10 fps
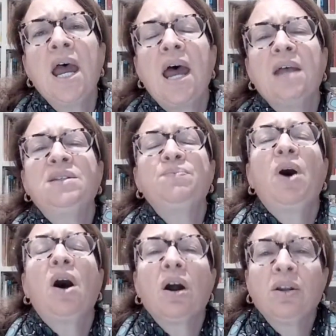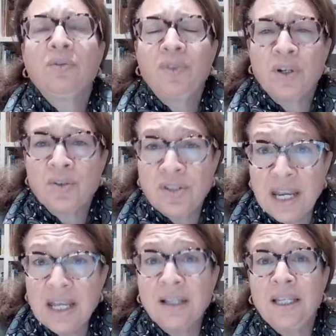as part of their
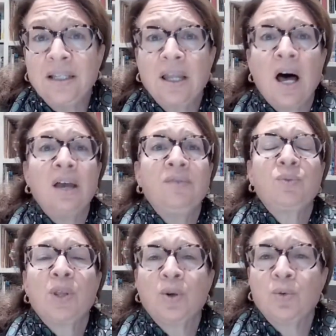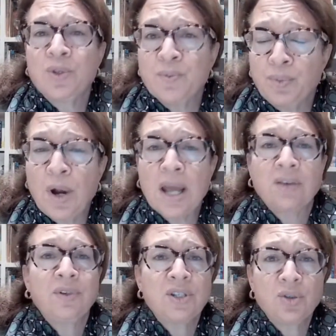daily lives, whether it was
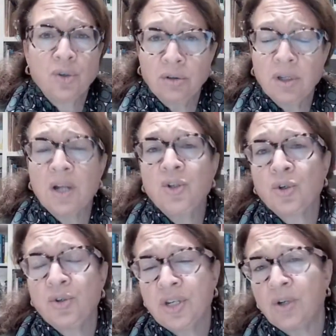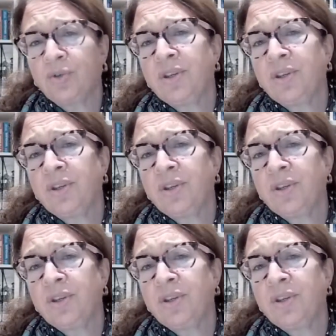breakfast or lunch or dinner.